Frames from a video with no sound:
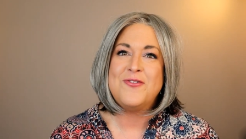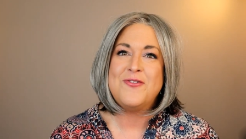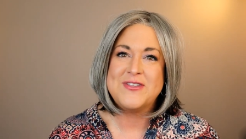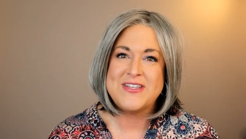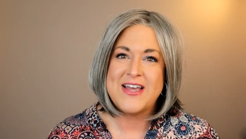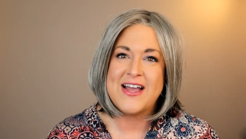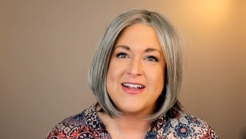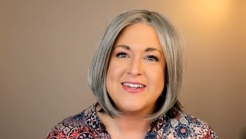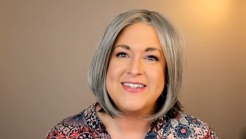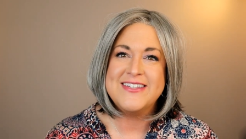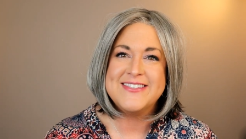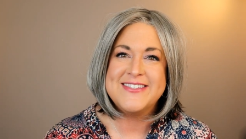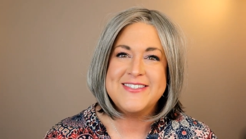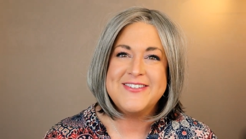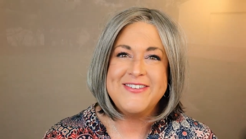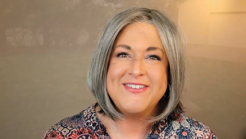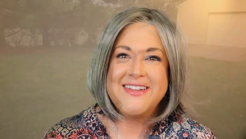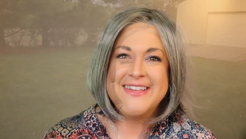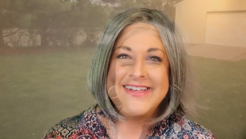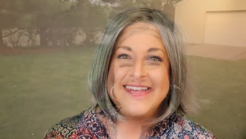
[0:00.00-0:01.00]
we'll talk to you
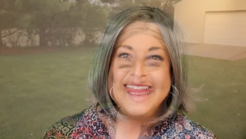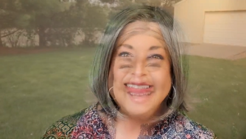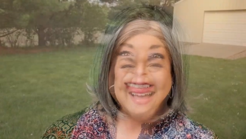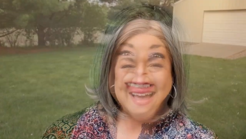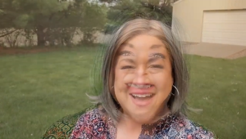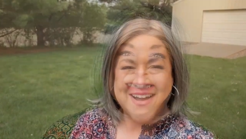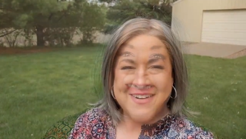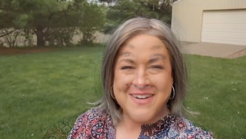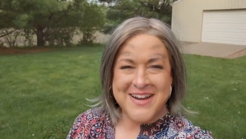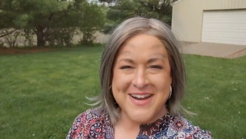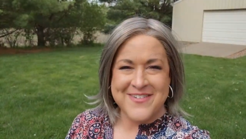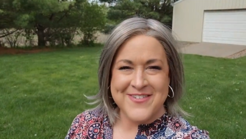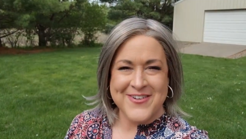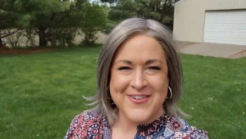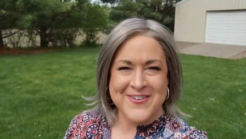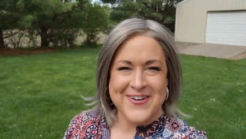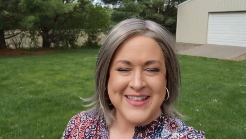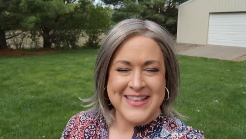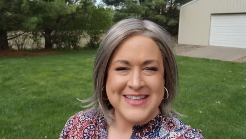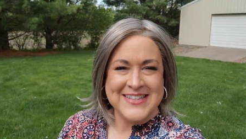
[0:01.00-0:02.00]
soon. All right, everyone,